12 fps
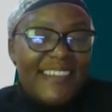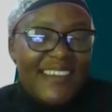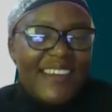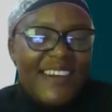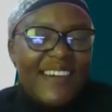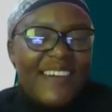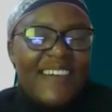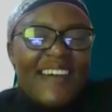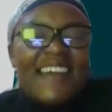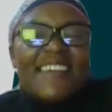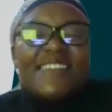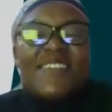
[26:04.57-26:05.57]
You know?
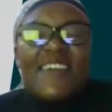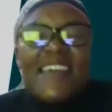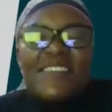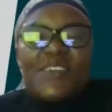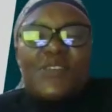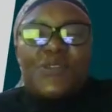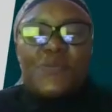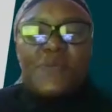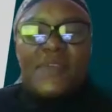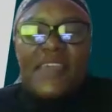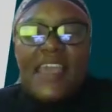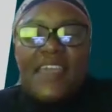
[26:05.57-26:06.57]
So as a new
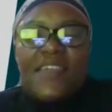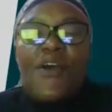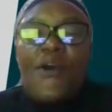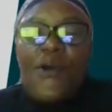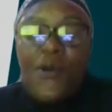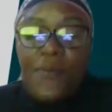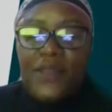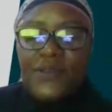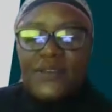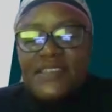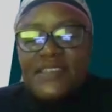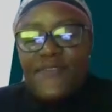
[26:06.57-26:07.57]
BA, open
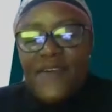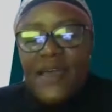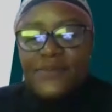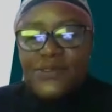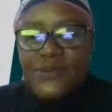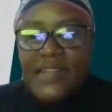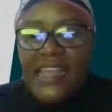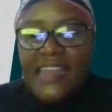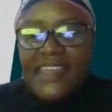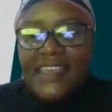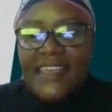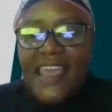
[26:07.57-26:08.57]
yourself up to
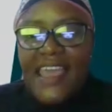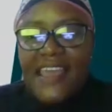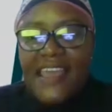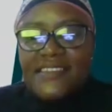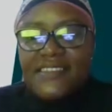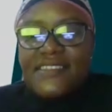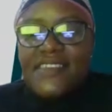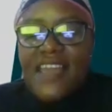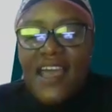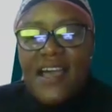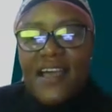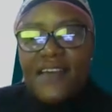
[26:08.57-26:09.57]
learning and
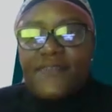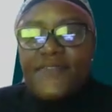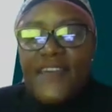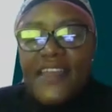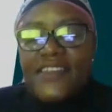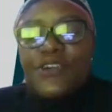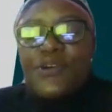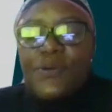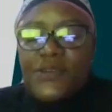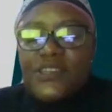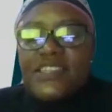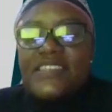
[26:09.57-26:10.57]
find a
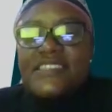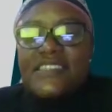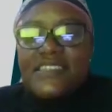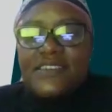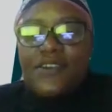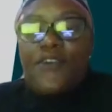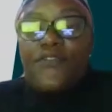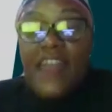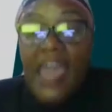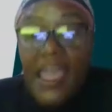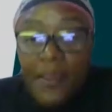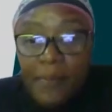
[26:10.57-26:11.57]
community of
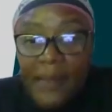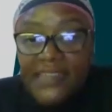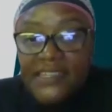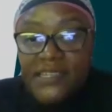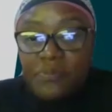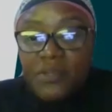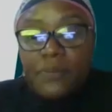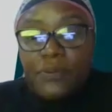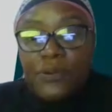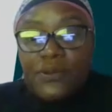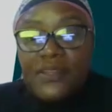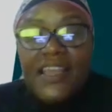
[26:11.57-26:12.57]
like-minded
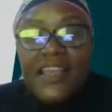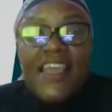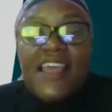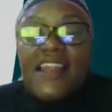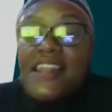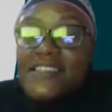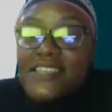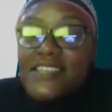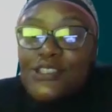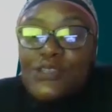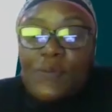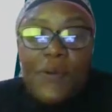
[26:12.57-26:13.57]
people.
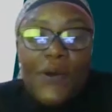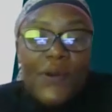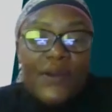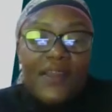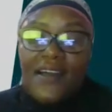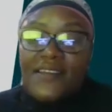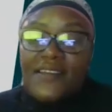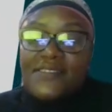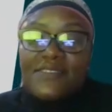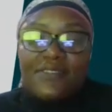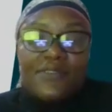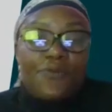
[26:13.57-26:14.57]
Listen to
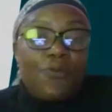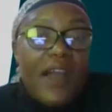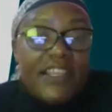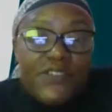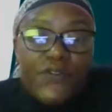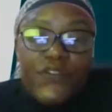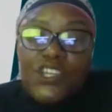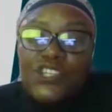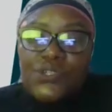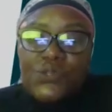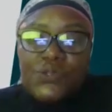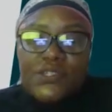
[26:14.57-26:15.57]
podcasts, watch
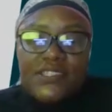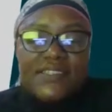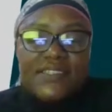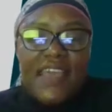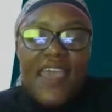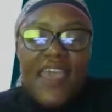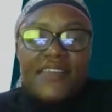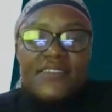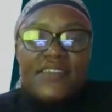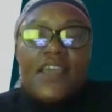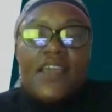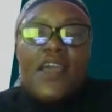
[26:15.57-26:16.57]
videos,
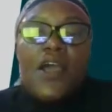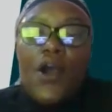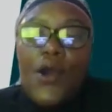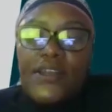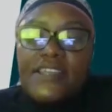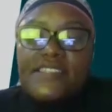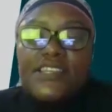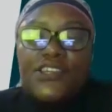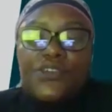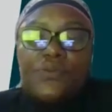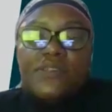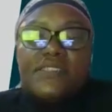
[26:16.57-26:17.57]
and honestly,
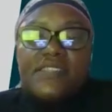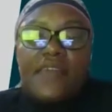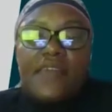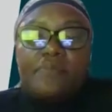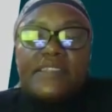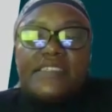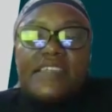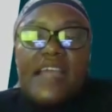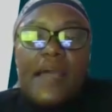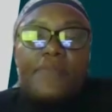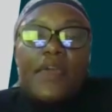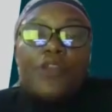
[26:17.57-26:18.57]
you will start
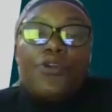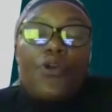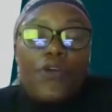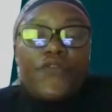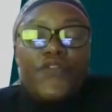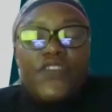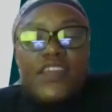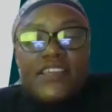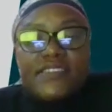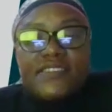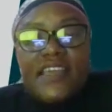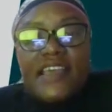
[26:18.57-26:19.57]
building up that
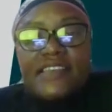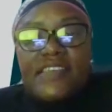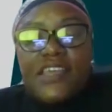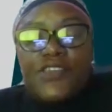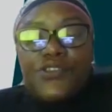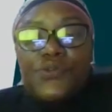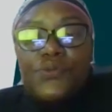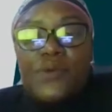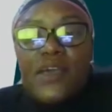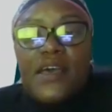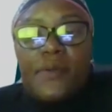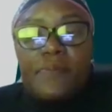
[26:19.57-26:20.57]
confidence as a
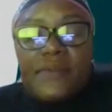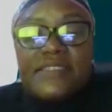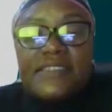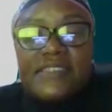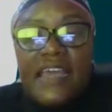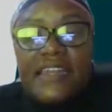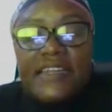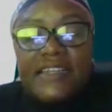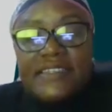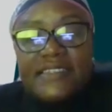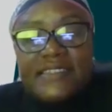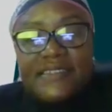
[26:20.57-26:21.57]
new business
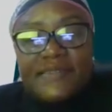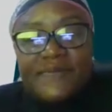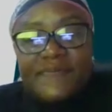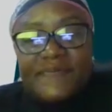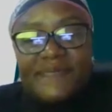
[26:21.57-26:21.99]
analyst.